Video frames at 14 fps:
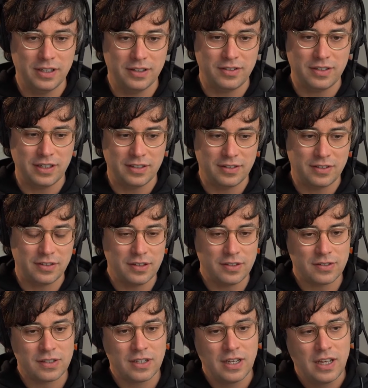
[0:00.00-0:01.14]

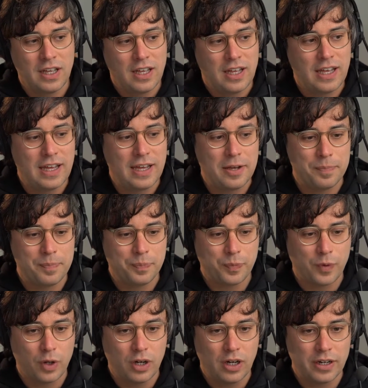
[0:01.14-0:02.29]
instances
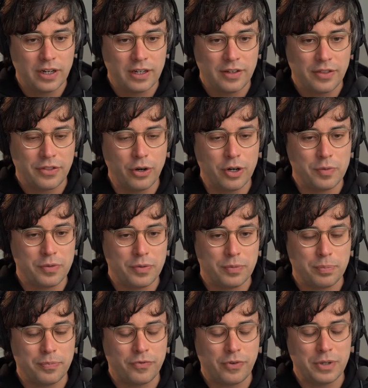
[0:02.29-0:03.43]
from a
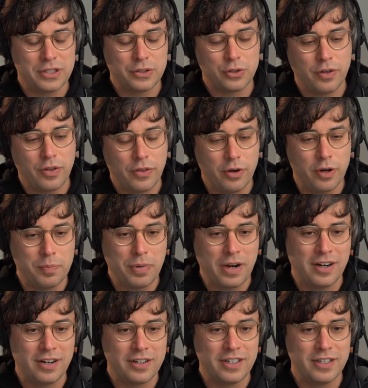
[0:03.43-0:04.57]

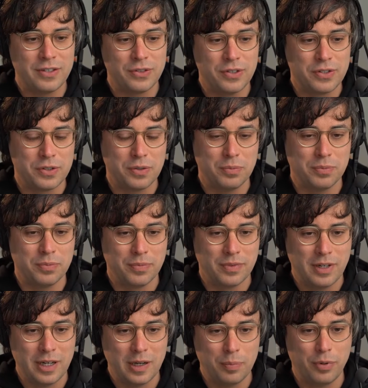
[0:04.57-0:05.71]
third-party system
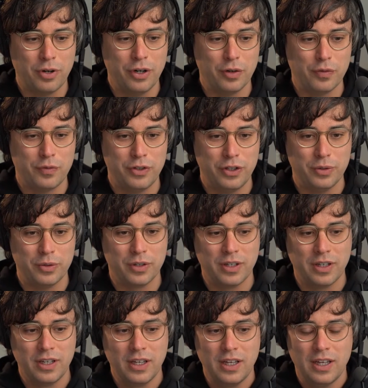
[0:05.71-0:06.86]
point of view.
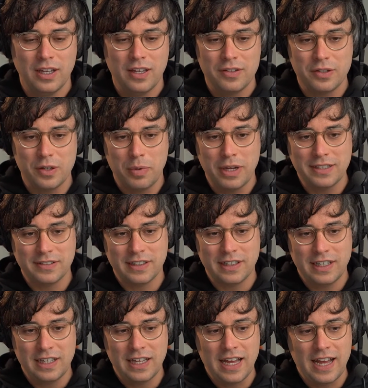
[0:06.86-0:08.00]
So
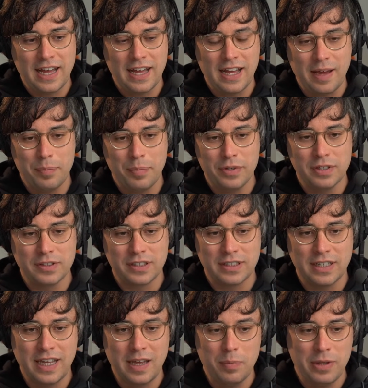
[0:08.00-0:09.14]
basically, I built
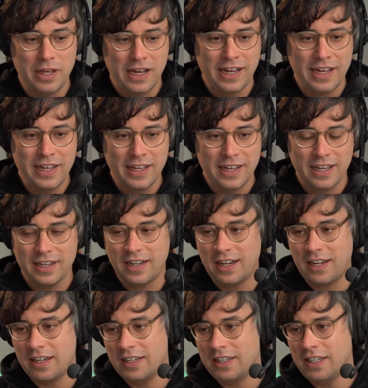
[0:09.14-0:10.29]
an API, and
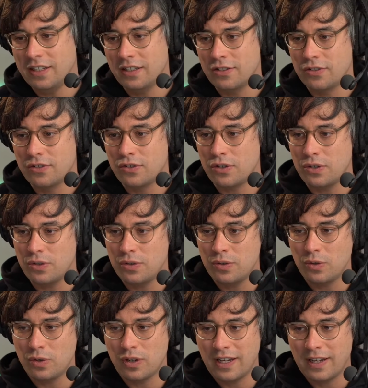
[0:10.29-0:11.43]
I needed
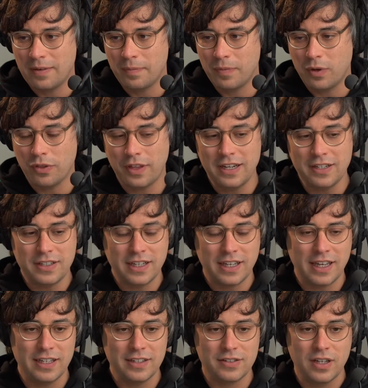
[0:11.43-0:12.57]
to
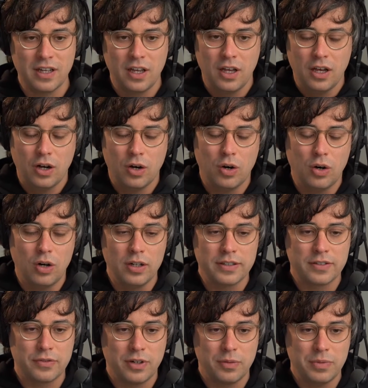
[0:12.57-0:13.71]
authenticate
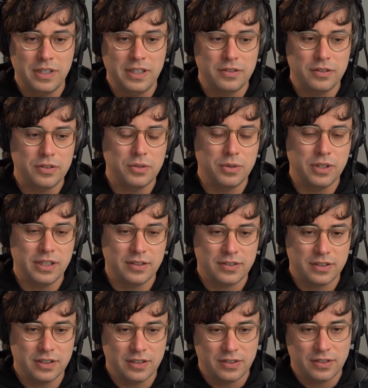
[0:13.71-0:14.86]
calls from EC2
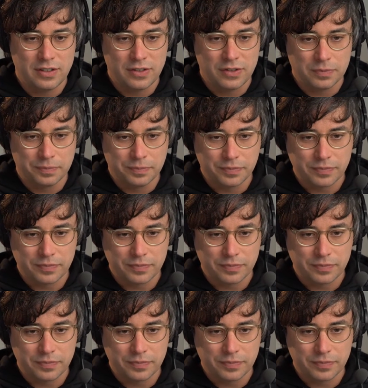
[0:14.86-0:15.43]
instances.